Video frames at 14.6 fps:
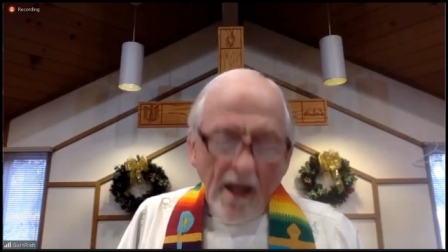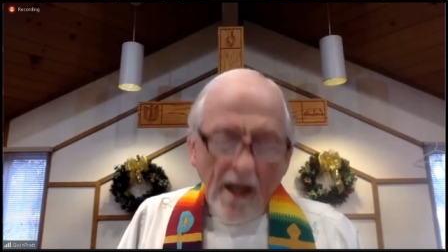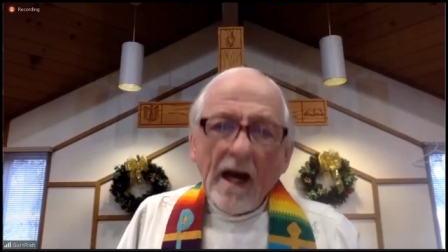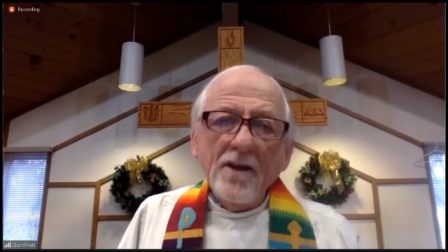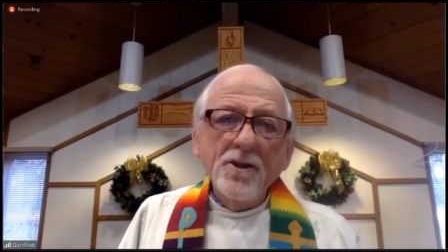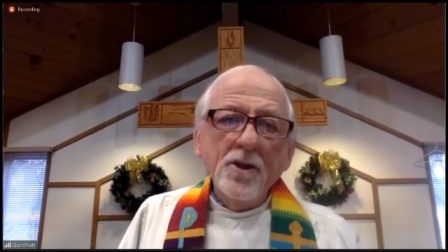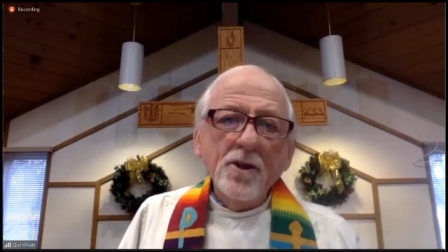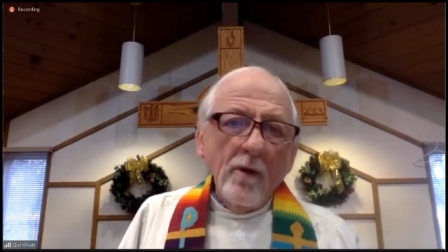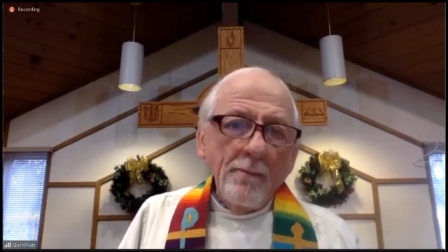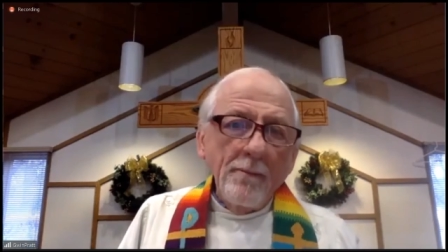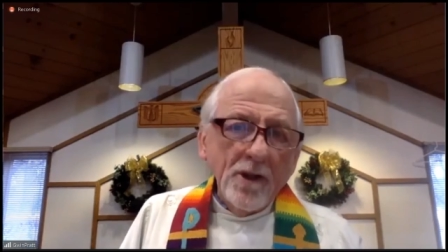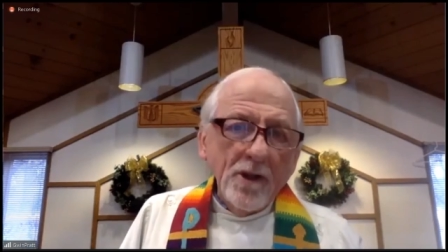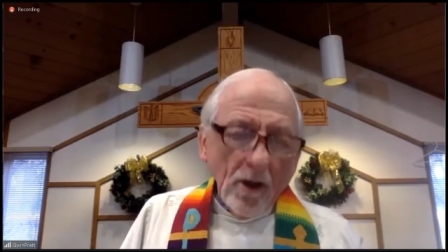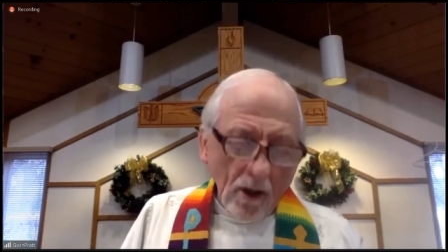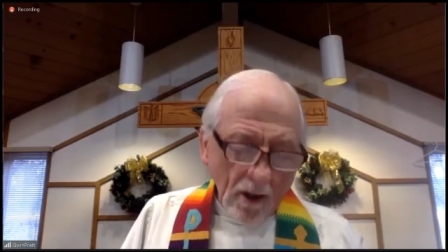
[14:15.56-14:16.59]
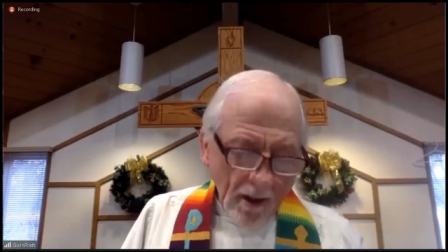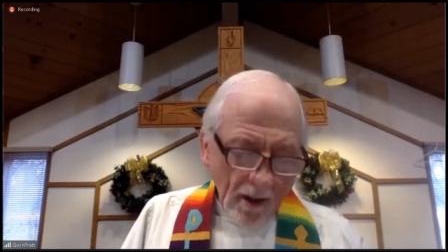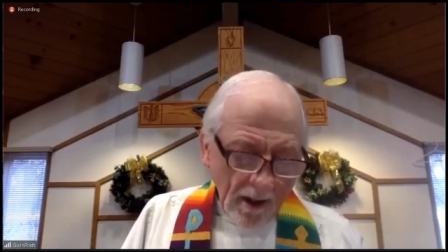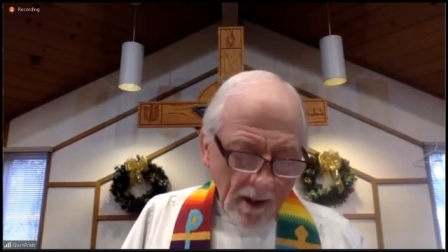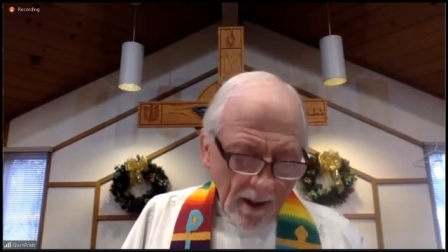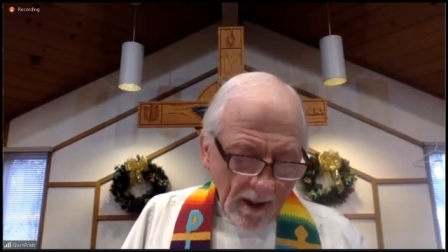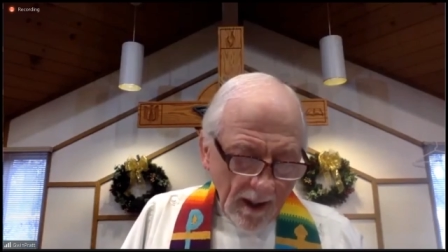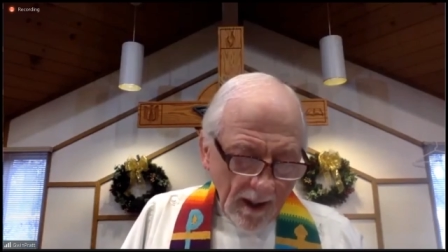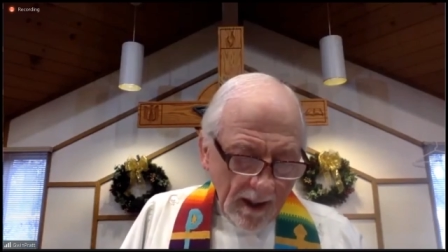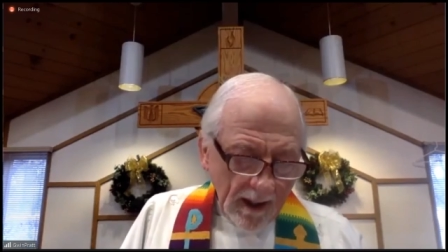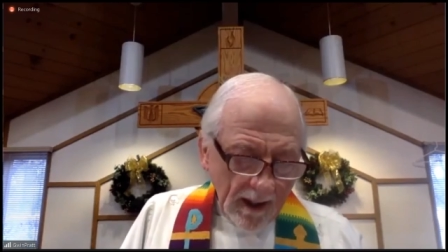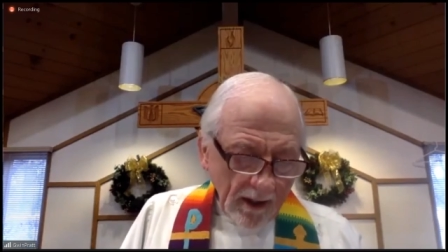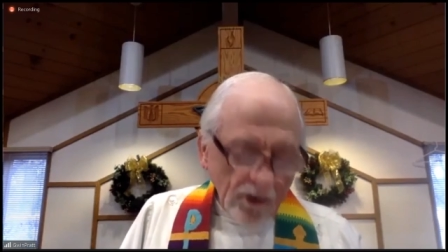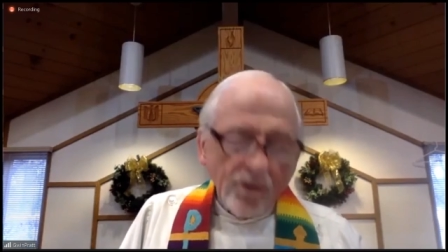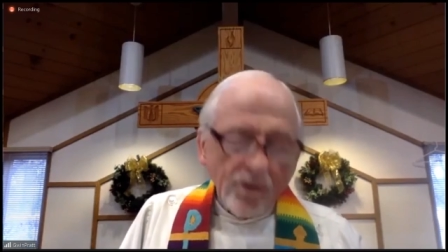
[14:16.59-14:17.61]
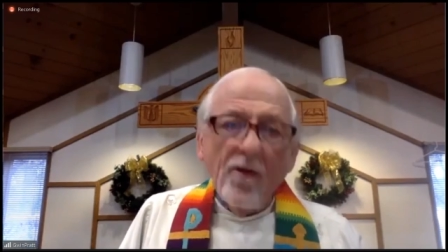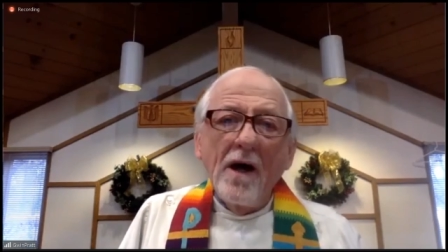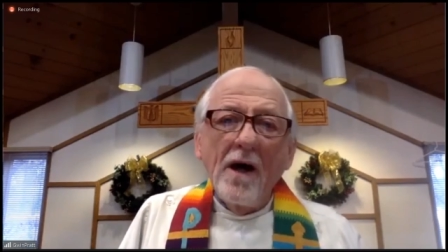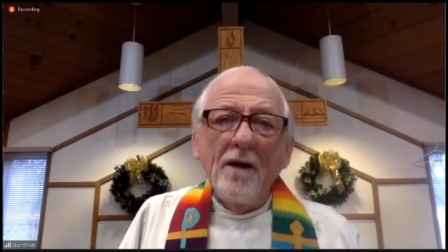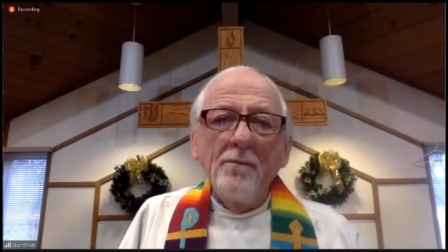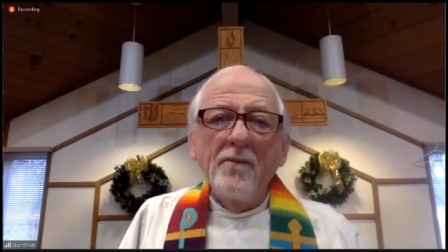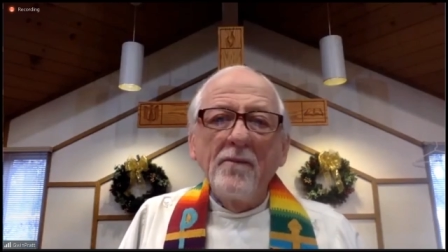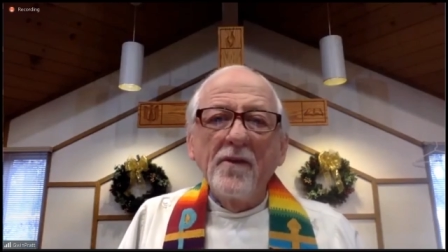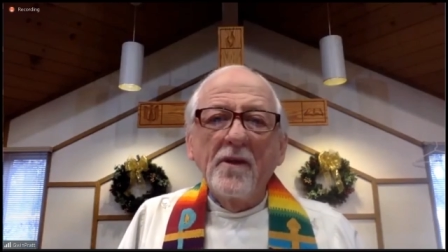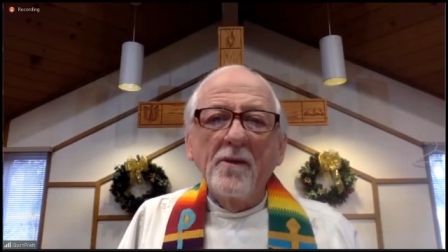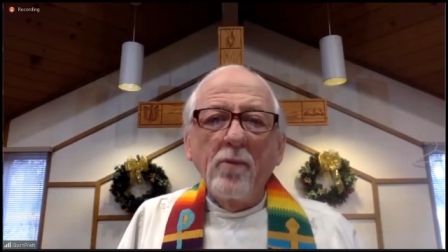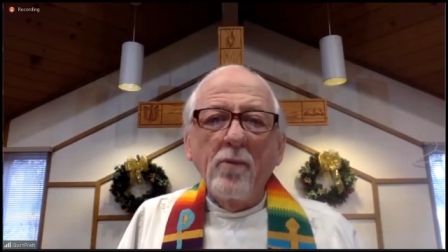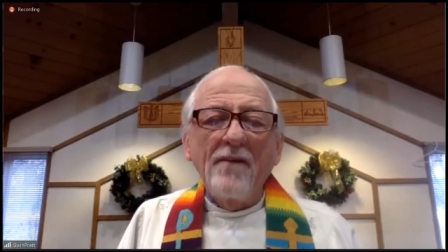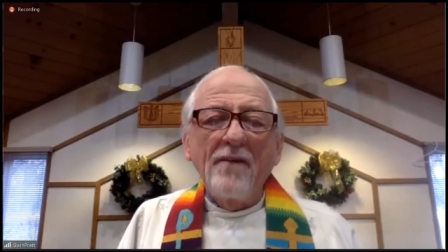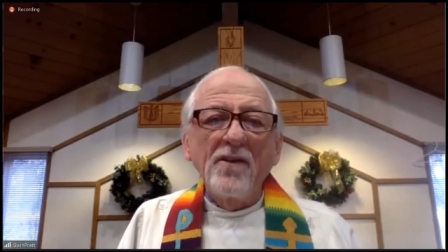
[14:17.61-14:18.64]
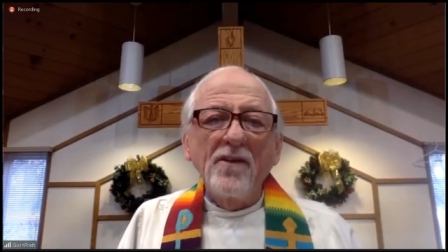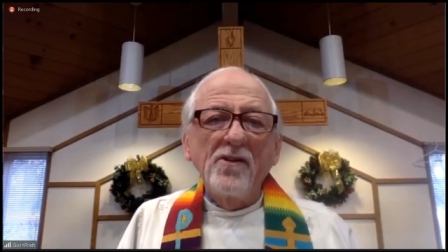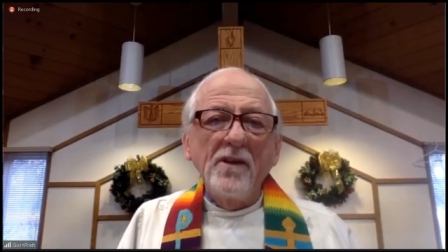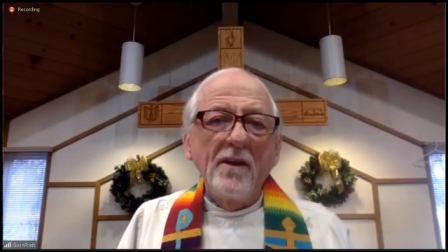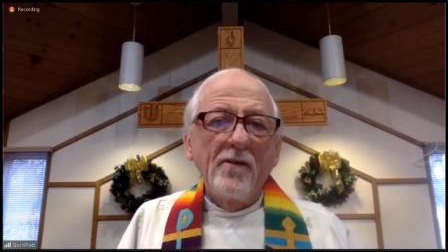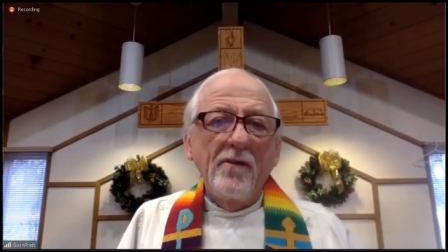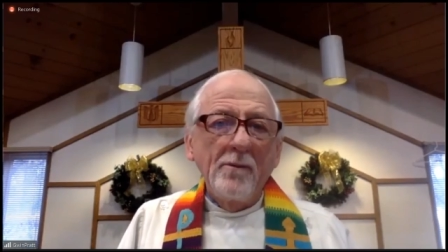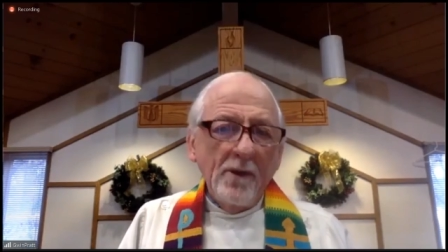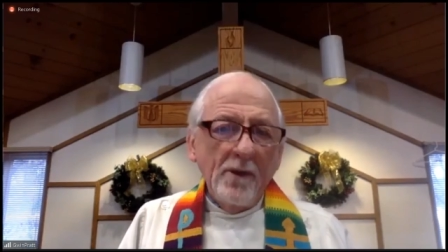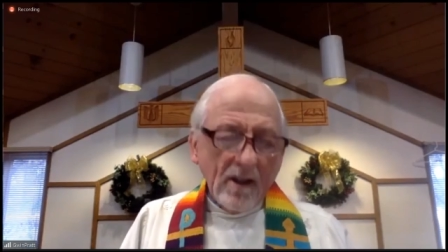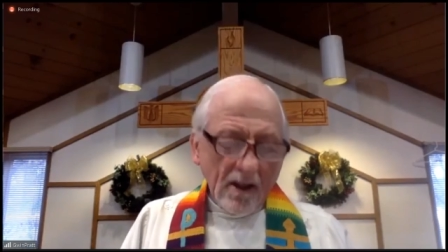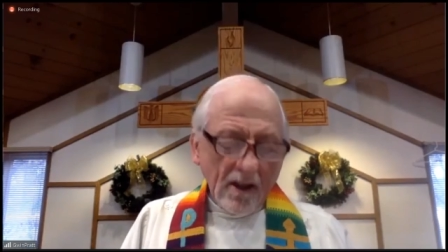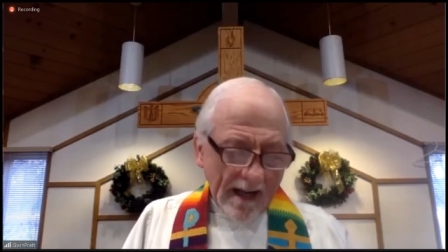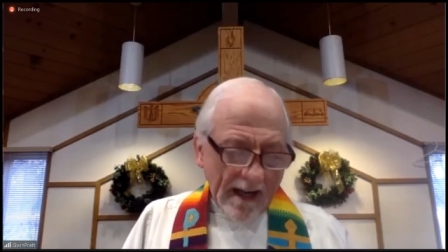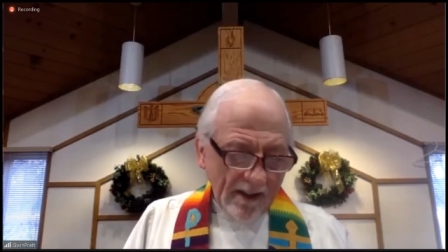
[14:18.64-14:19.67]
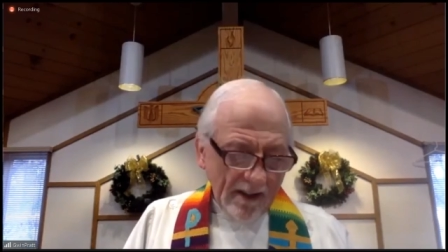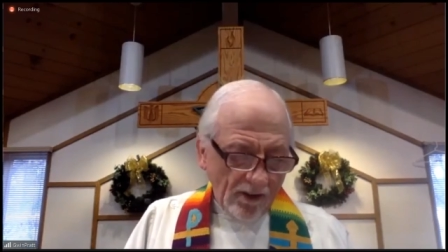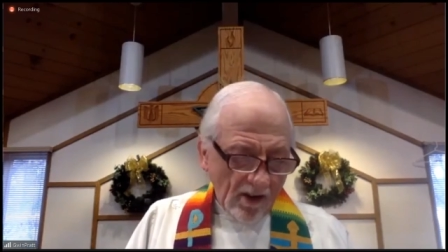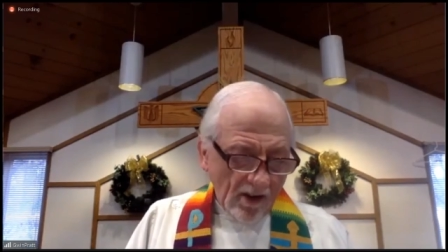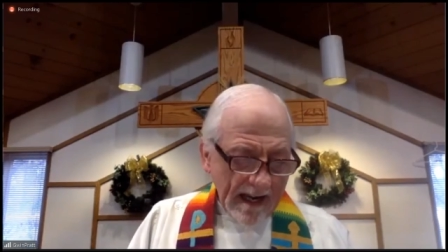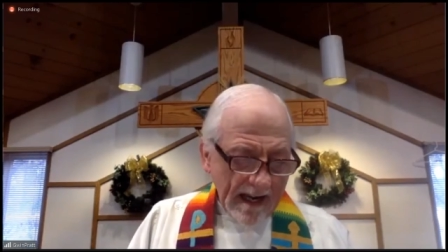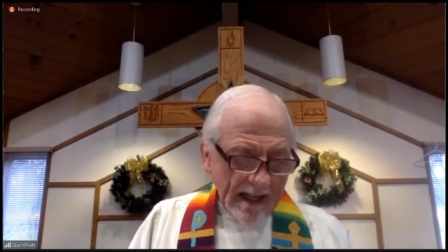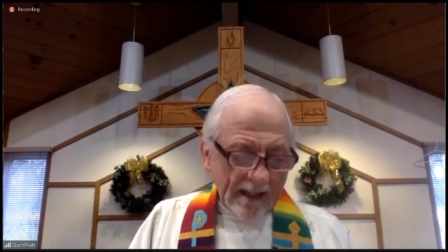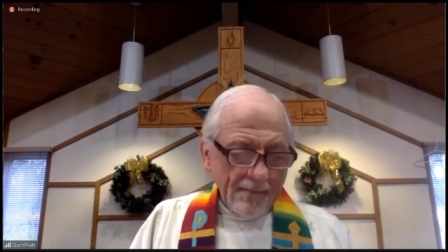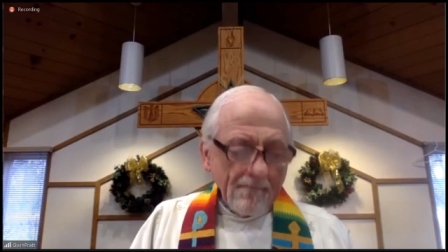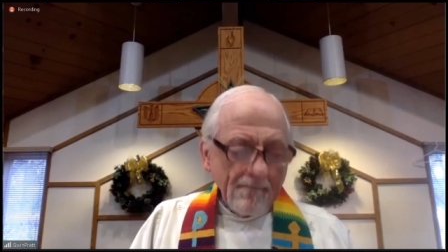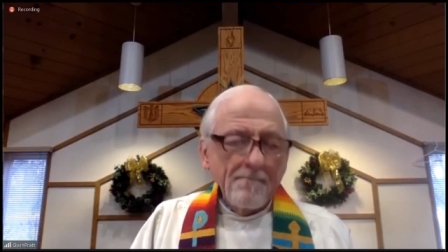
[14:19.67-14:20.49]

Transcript: Our scripture is from the prophecy of the book of Isaiah.